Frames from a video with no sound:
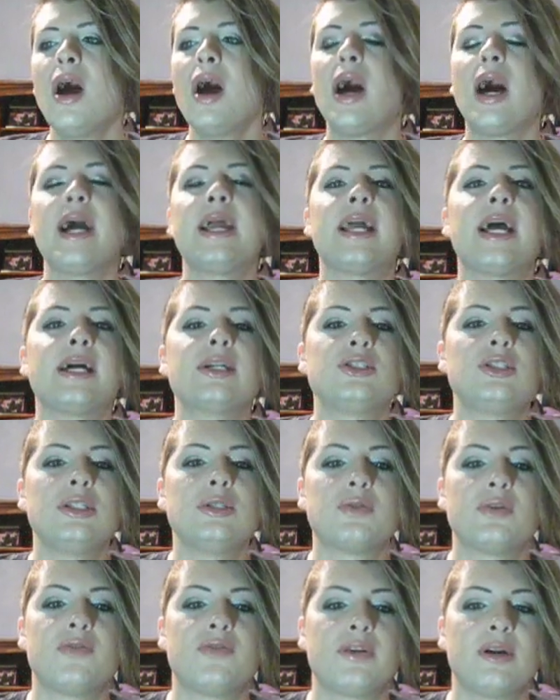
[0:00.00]
I guess
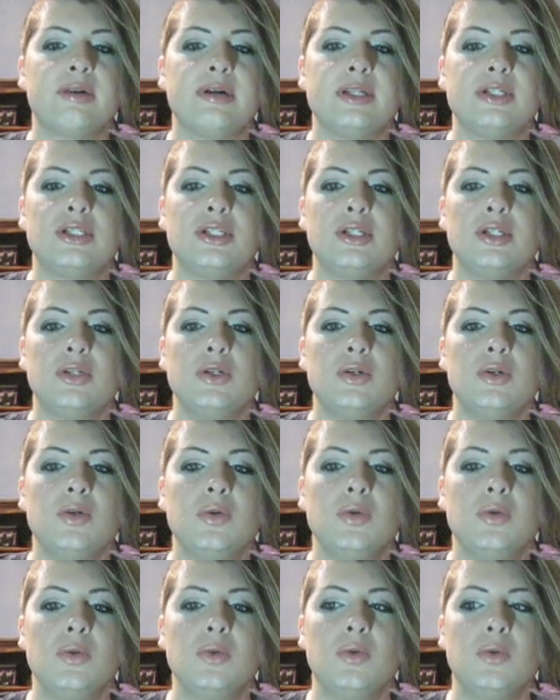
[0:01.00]
she's referring
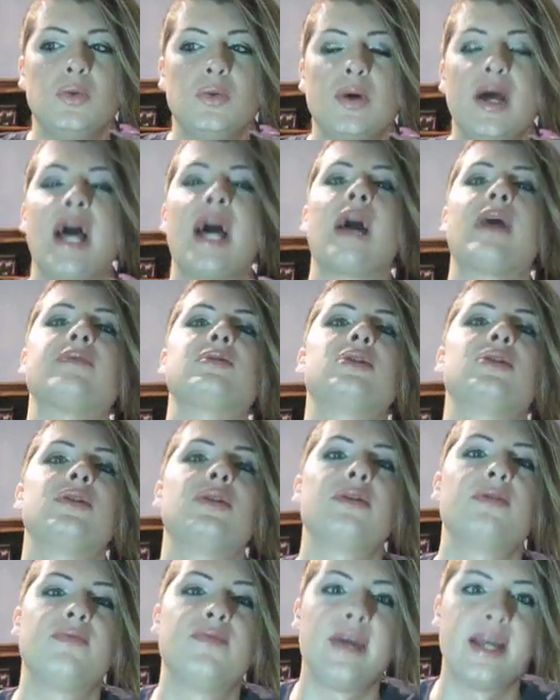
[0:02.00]
to after
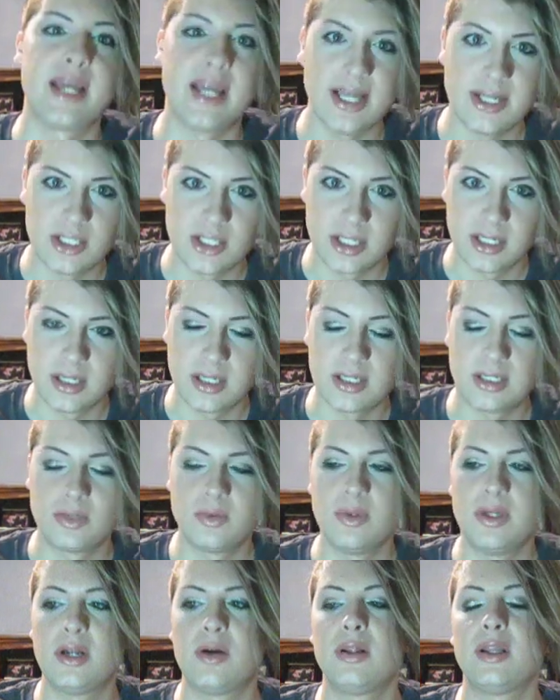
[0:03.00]
the vacation, because
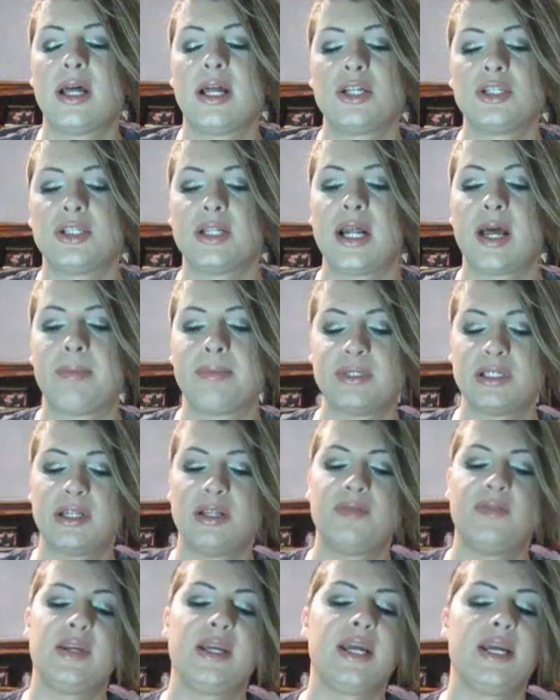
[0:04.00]
we know a lot of shit happens on
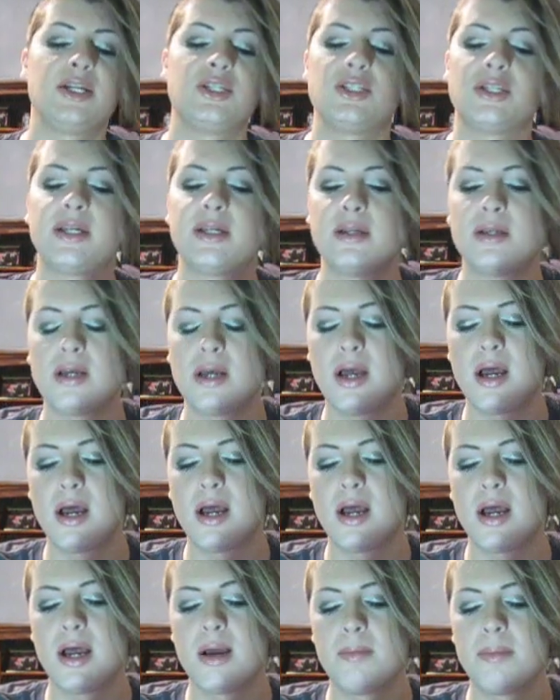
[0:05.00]
the vacation.
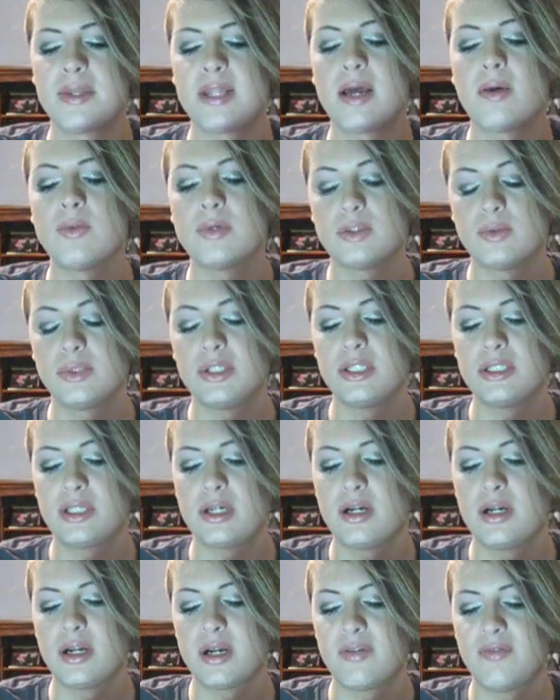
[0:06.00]
Um, but that was what she said
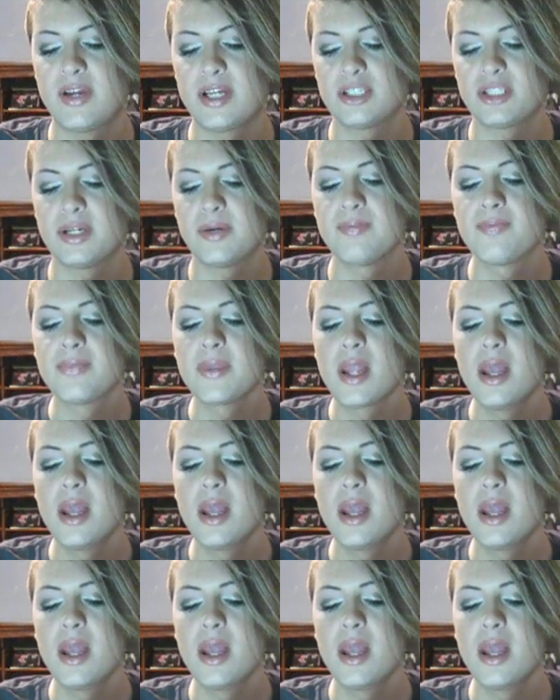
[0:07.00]
on her confessional.